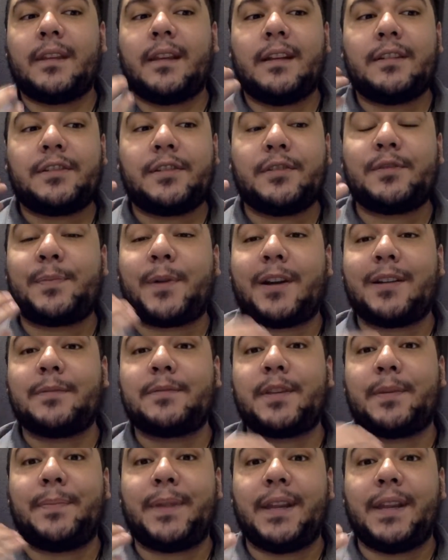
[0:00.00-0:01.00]

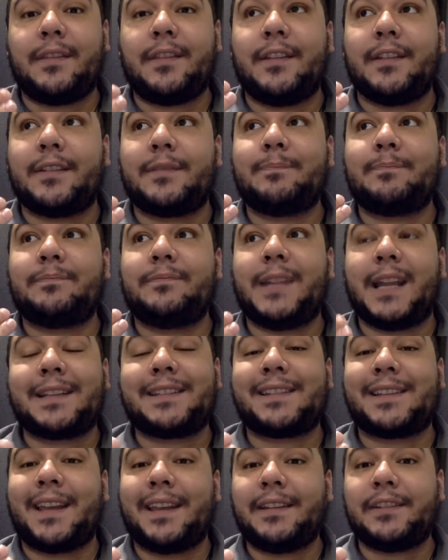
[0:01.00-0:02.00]
to be the
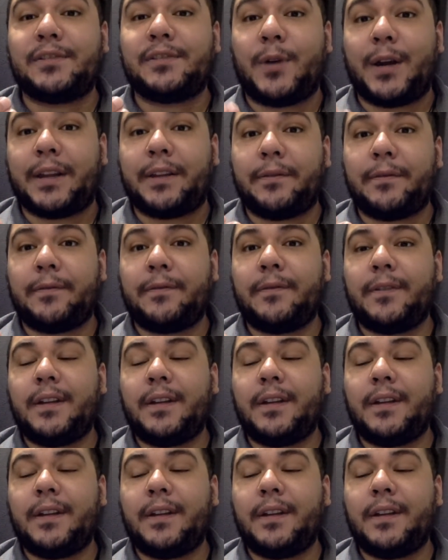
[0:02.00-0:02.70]
next king's wife.